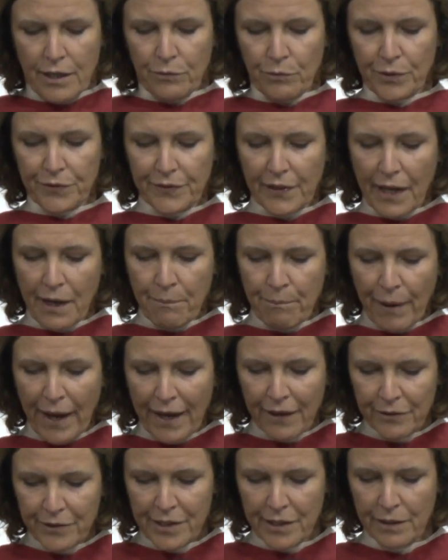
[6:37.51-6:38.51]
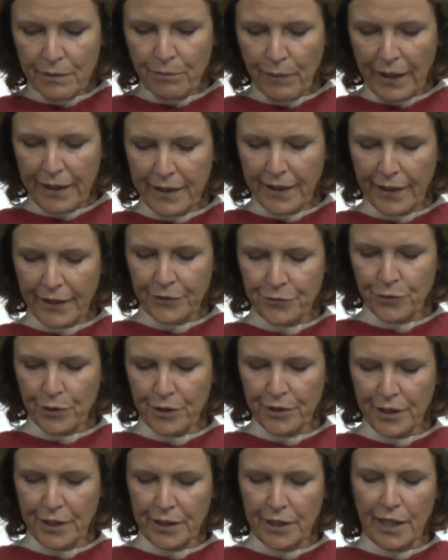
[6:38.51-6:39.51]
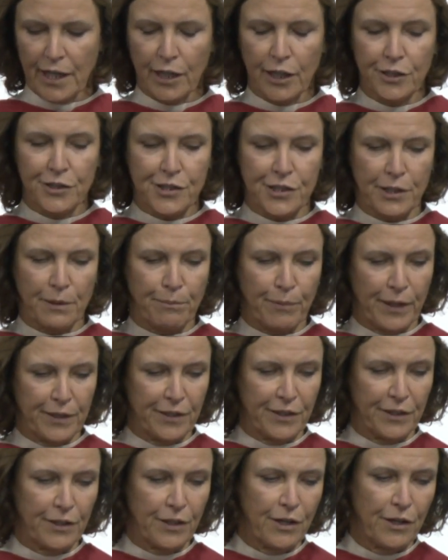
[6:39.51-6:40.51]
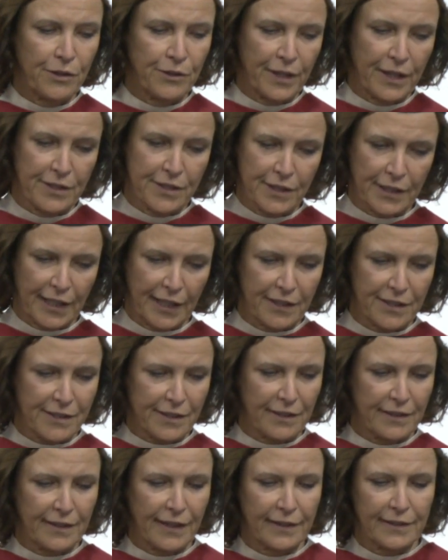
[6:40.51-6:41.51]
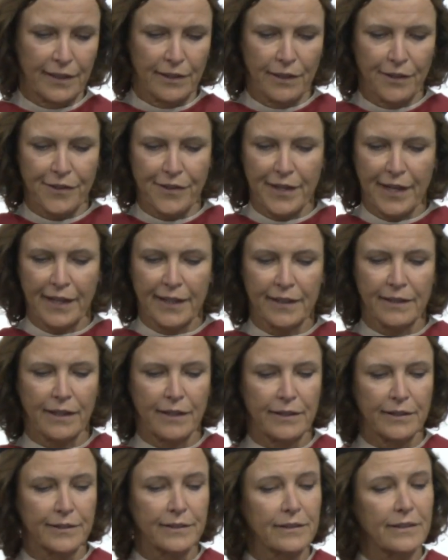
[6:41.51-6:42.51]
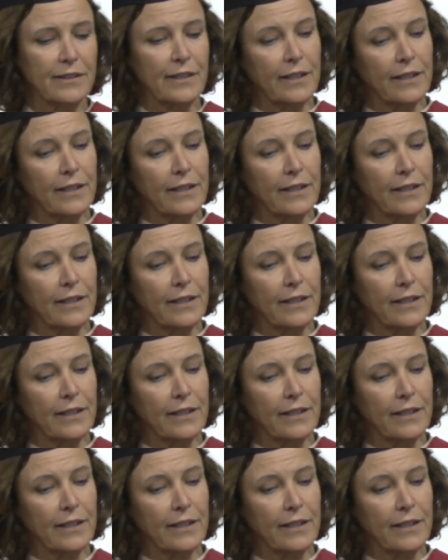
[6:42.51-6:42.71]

was compounded by the extraordinary hardship on your own education, that little thing called